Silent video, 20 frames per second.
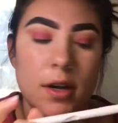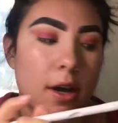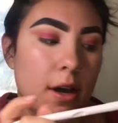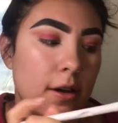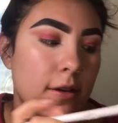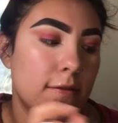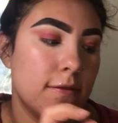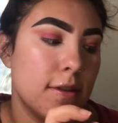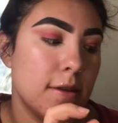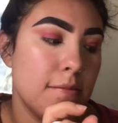
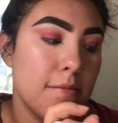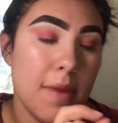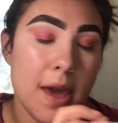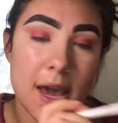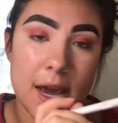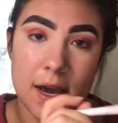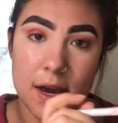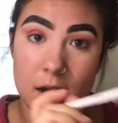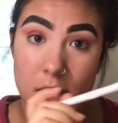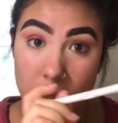of the
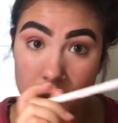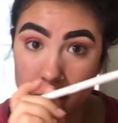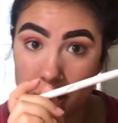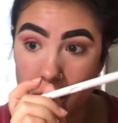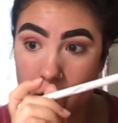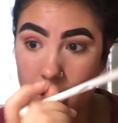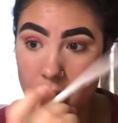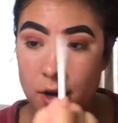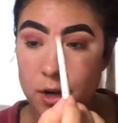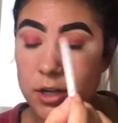main
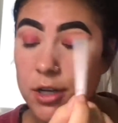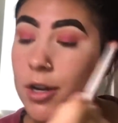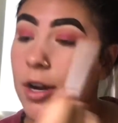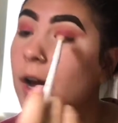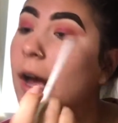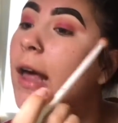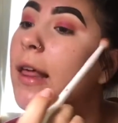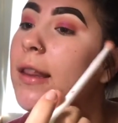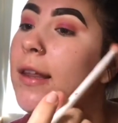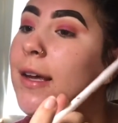color on your
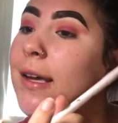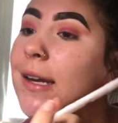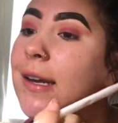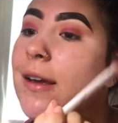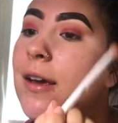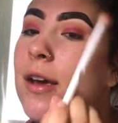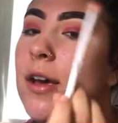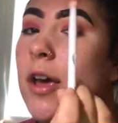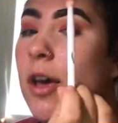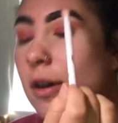eyelid
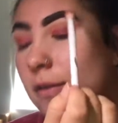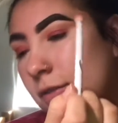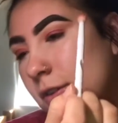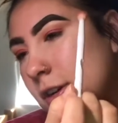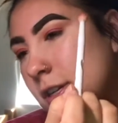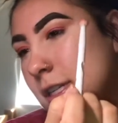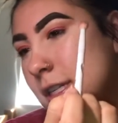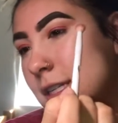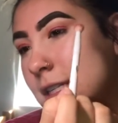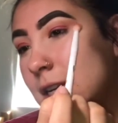
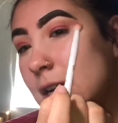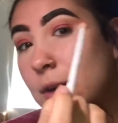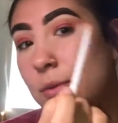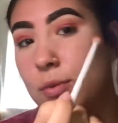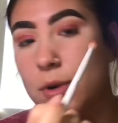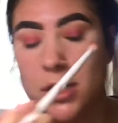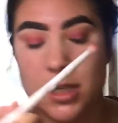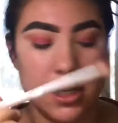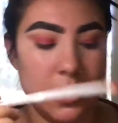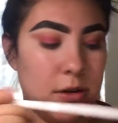versus like
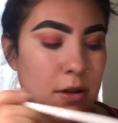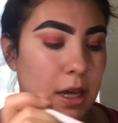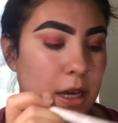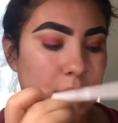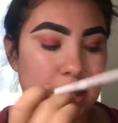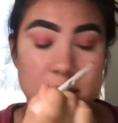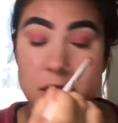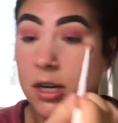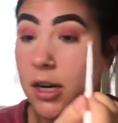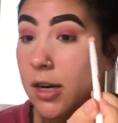once you
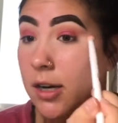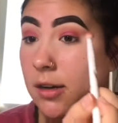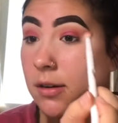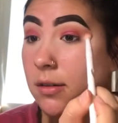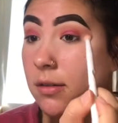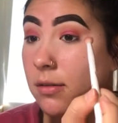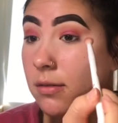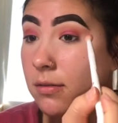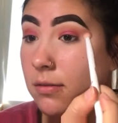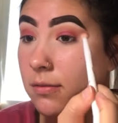like start
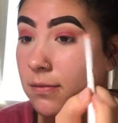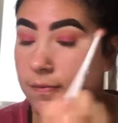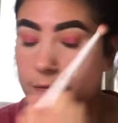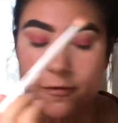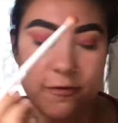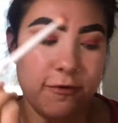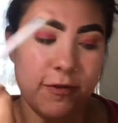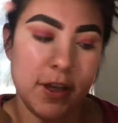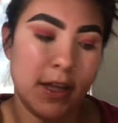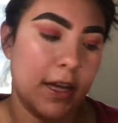
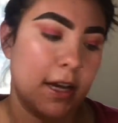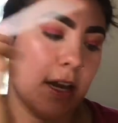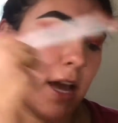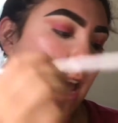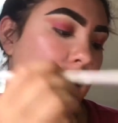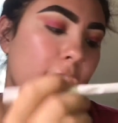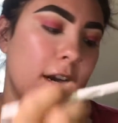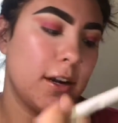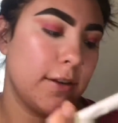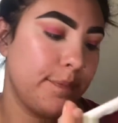filling,
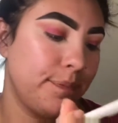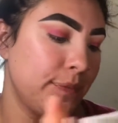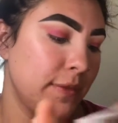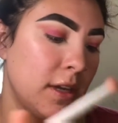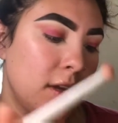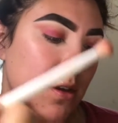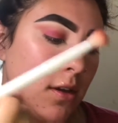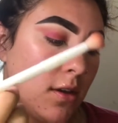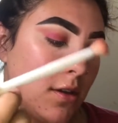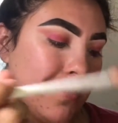I don't
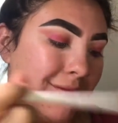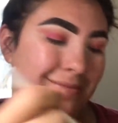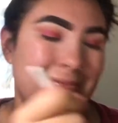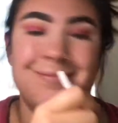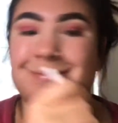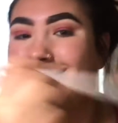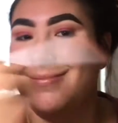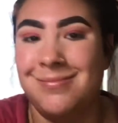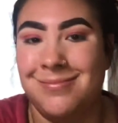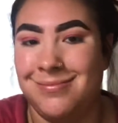
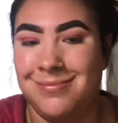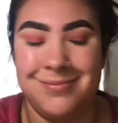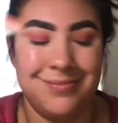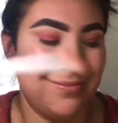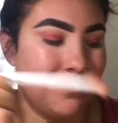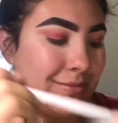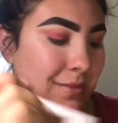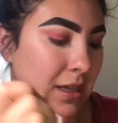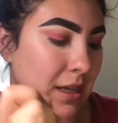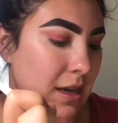know.
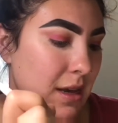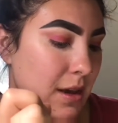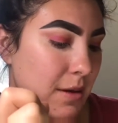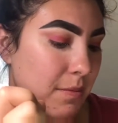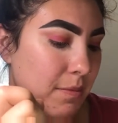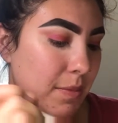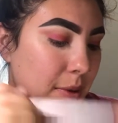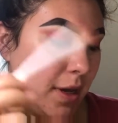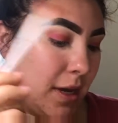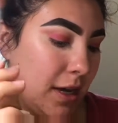
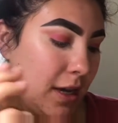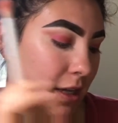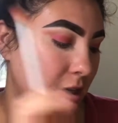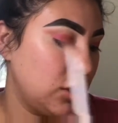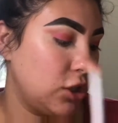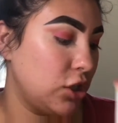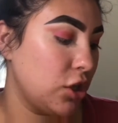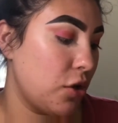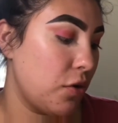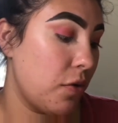But
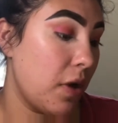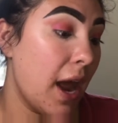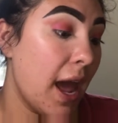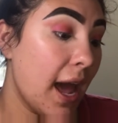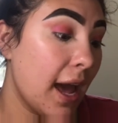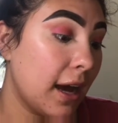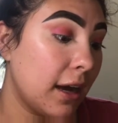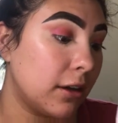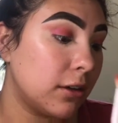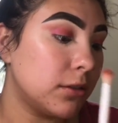so
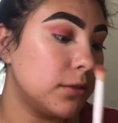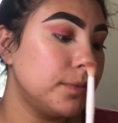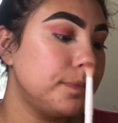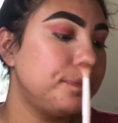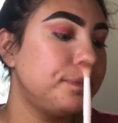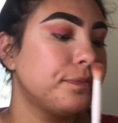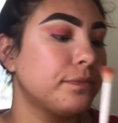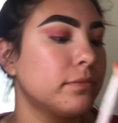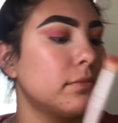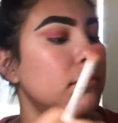now
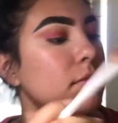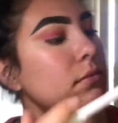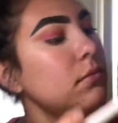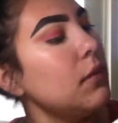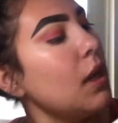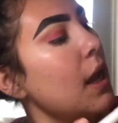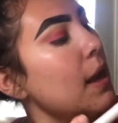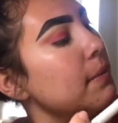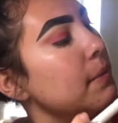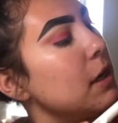
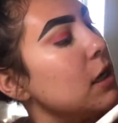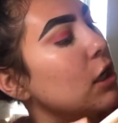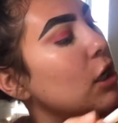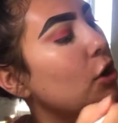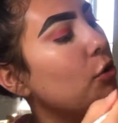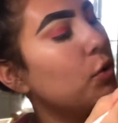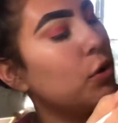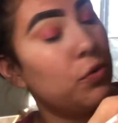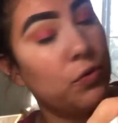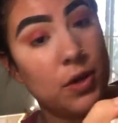I'm gonna
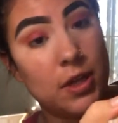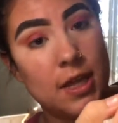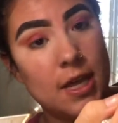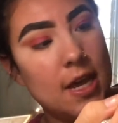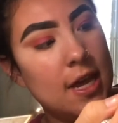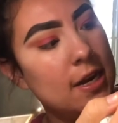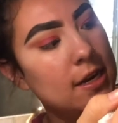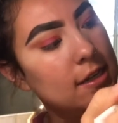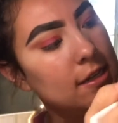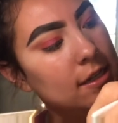go in with
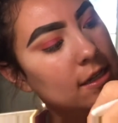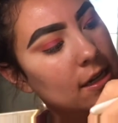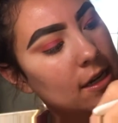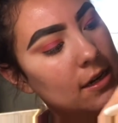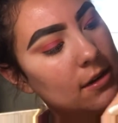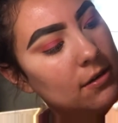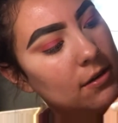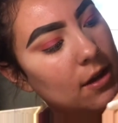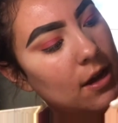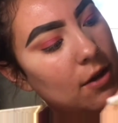
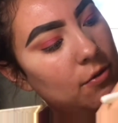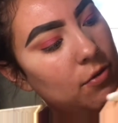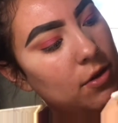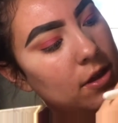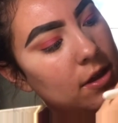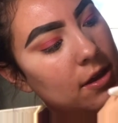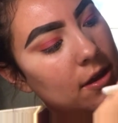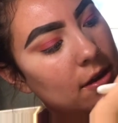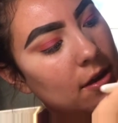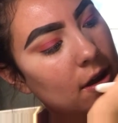Innocent
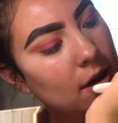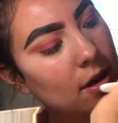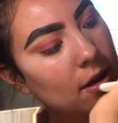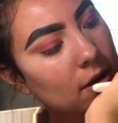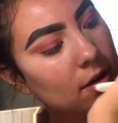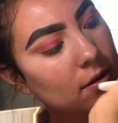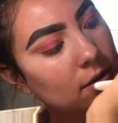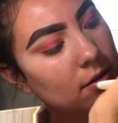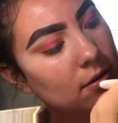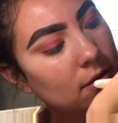with
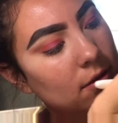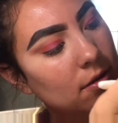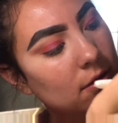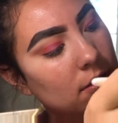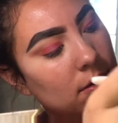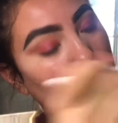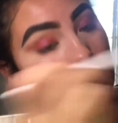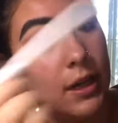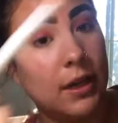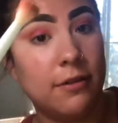a
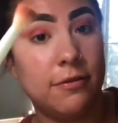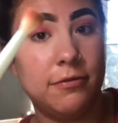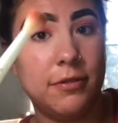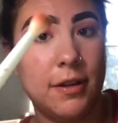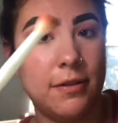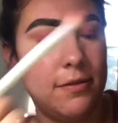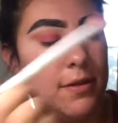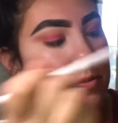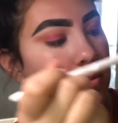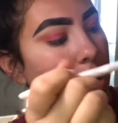like
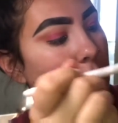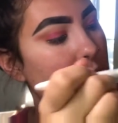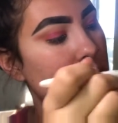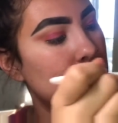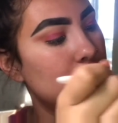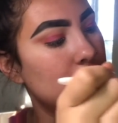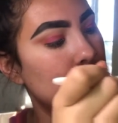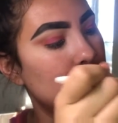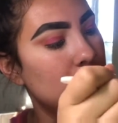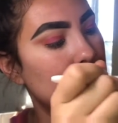fluffy
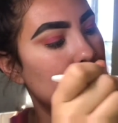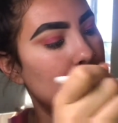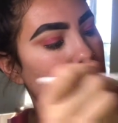brush,